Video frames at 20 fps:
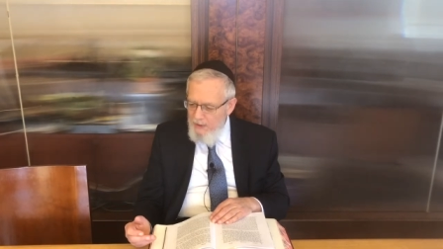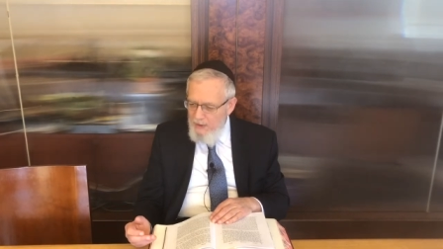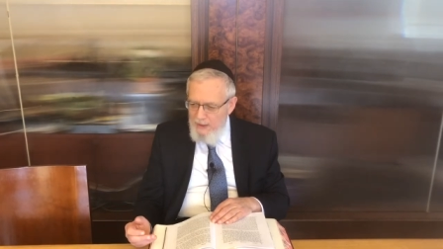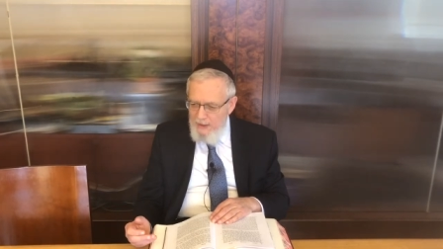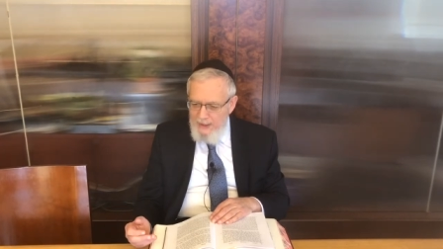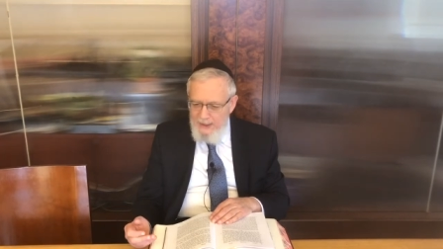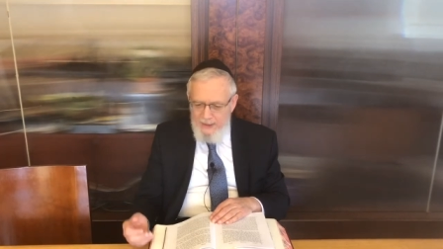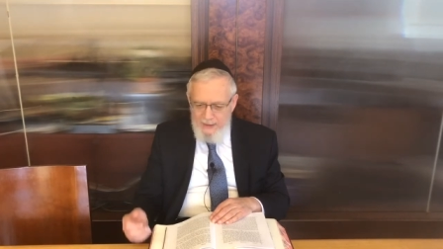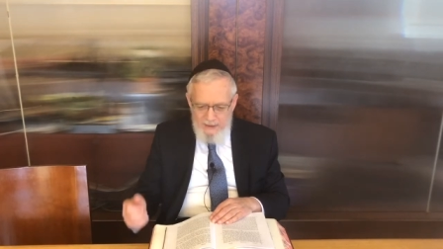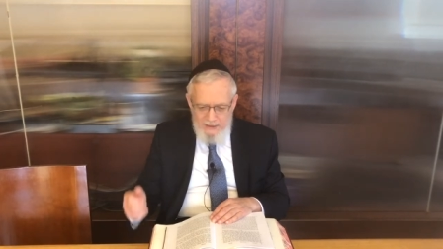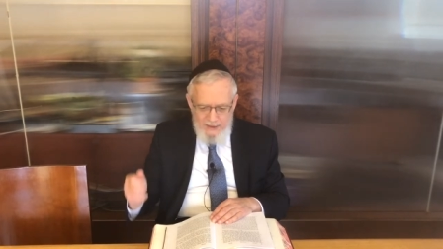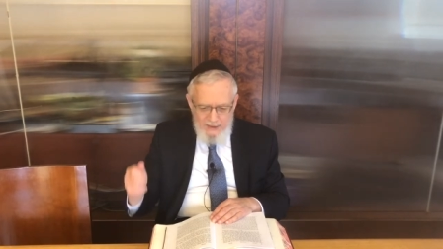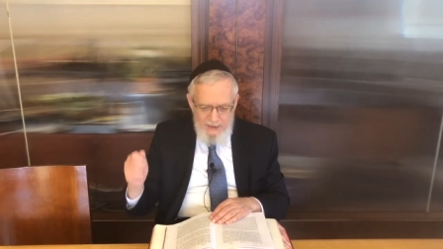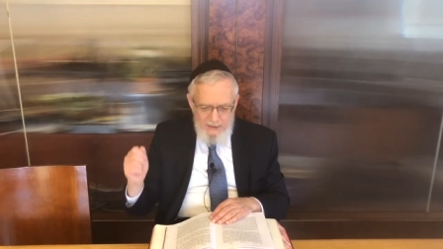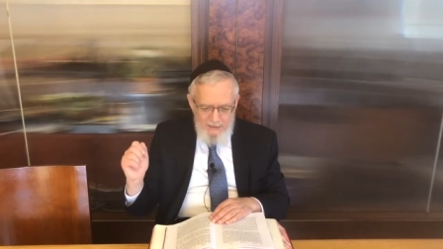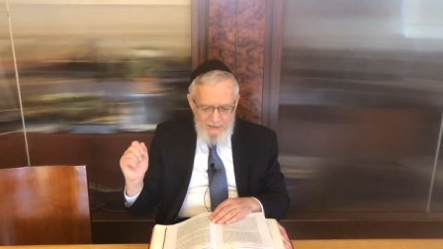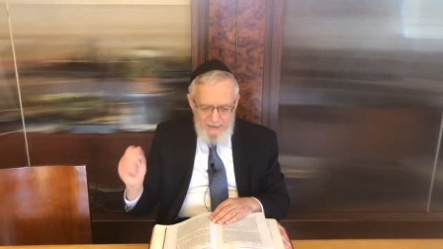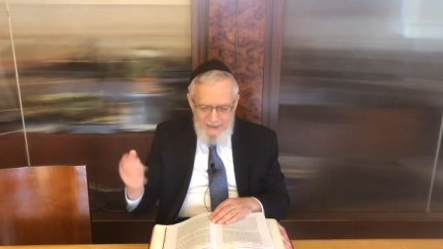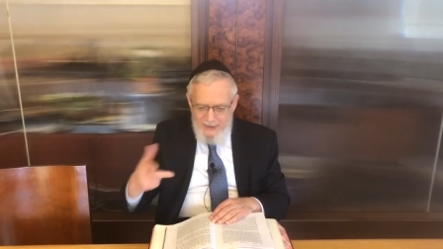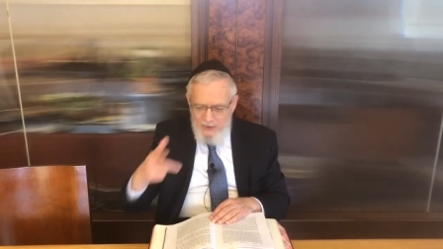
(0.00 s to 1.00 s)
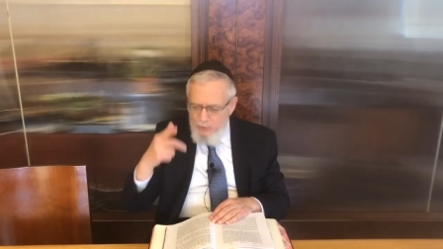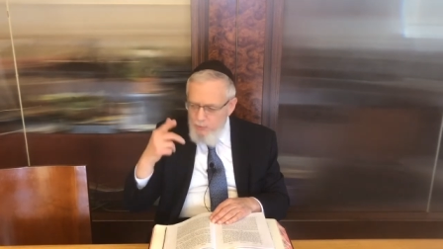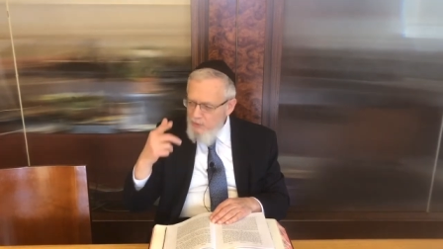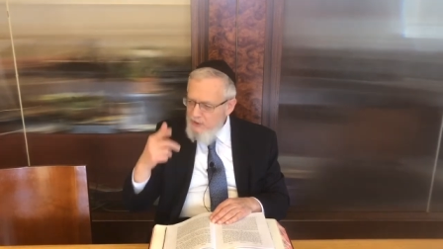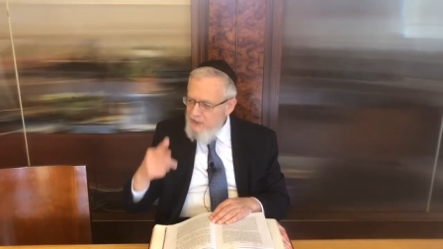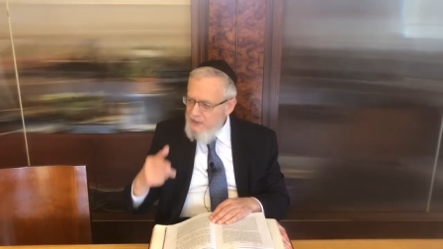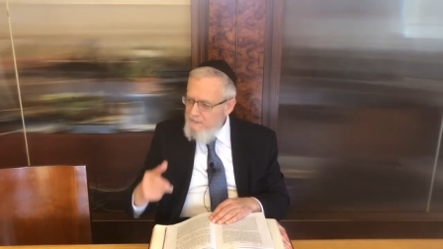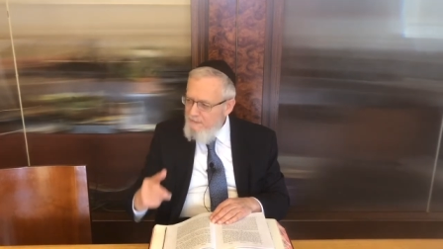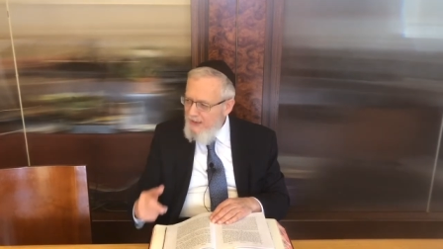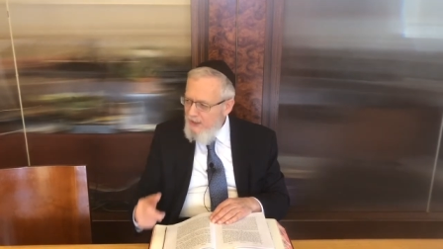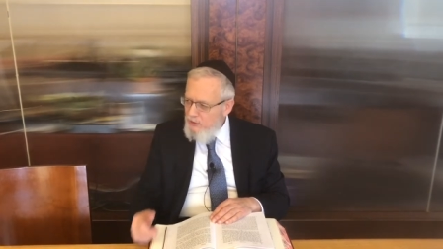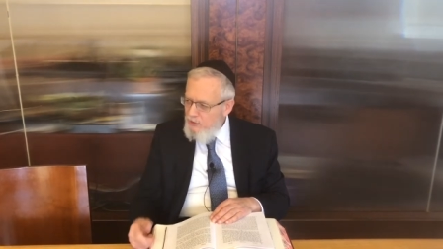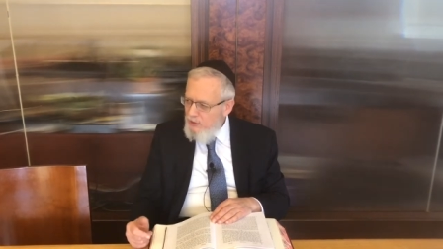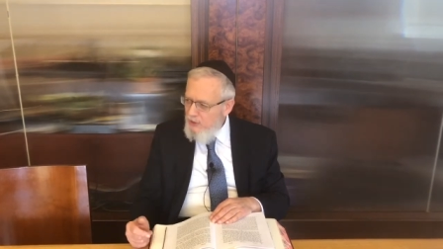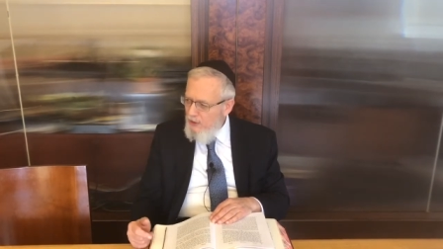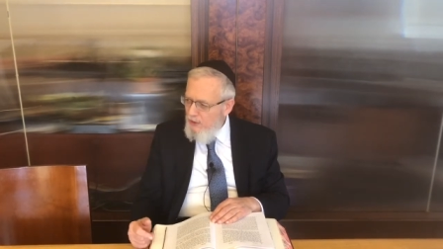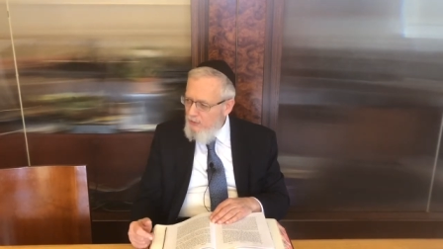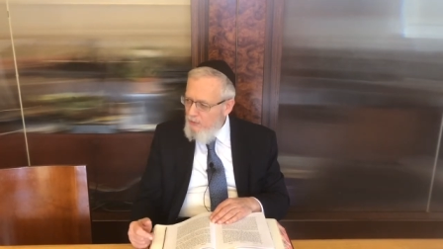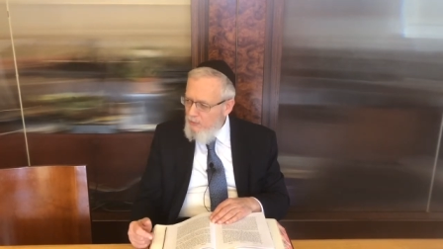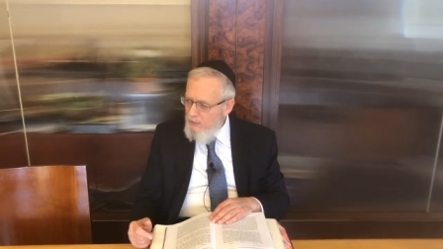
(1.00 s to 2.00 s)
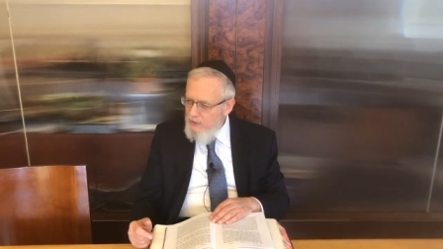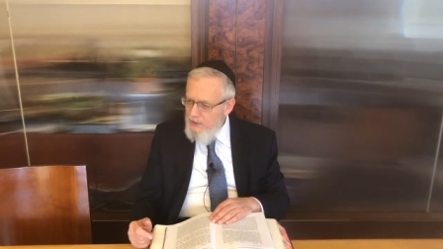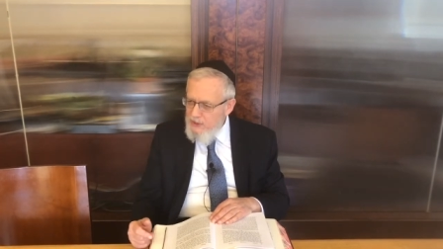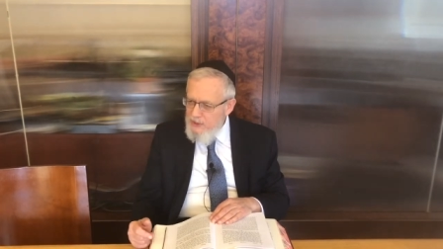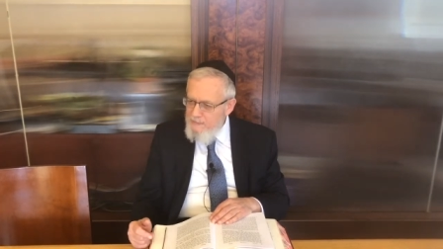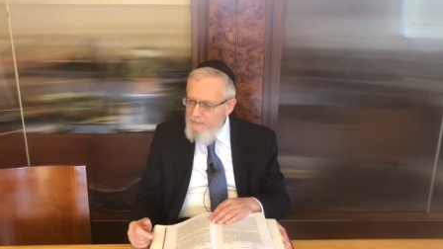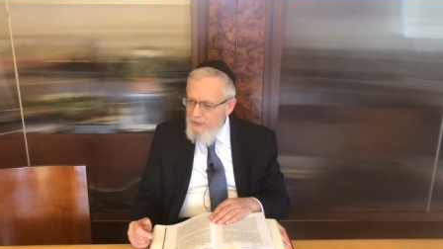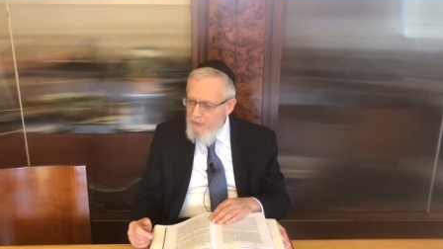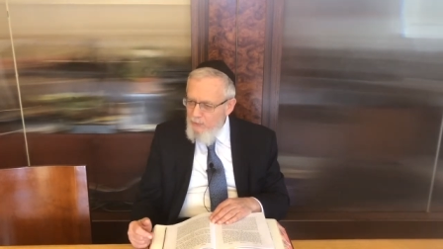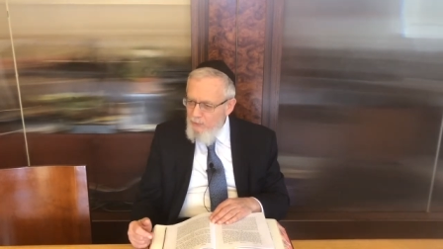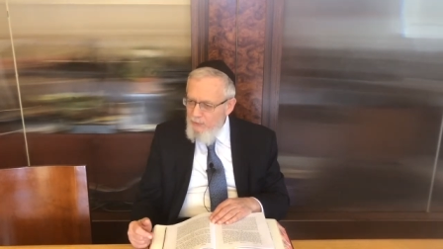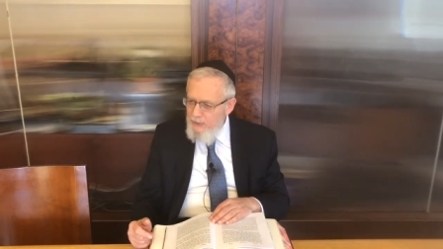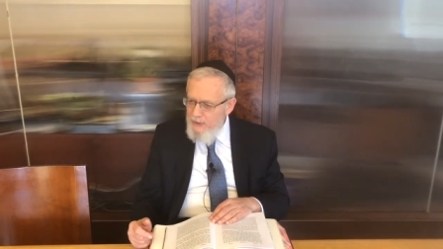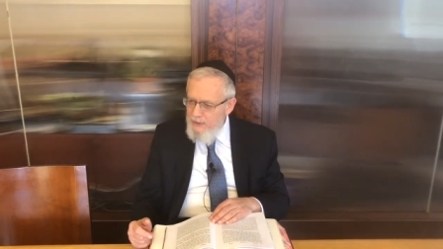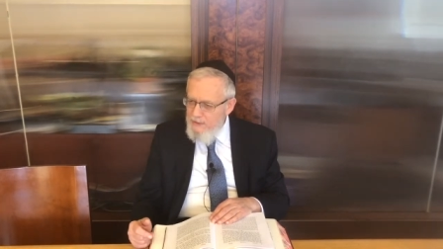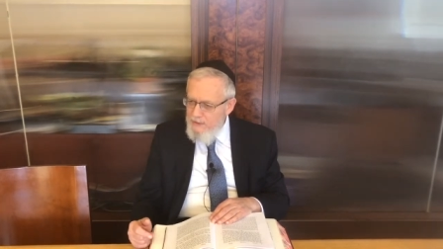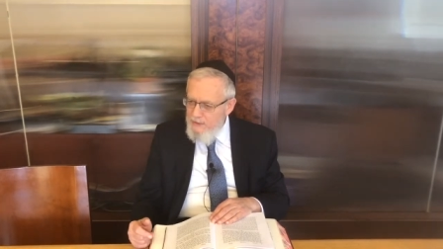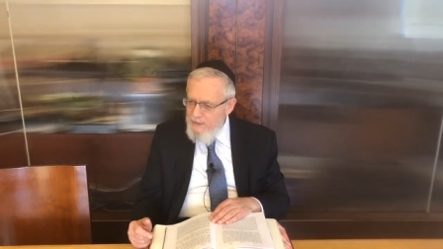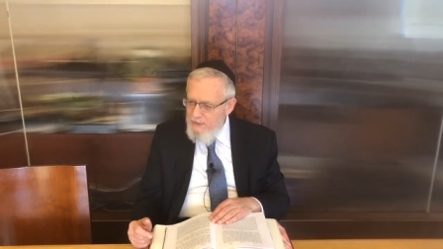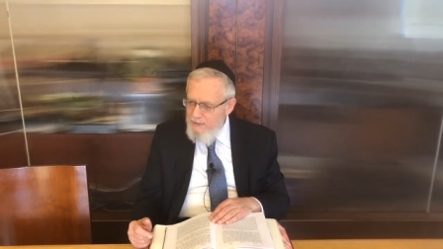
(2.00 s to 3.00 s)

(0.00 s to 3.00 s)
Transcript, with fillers: and they each one smashed the other one to smithereens.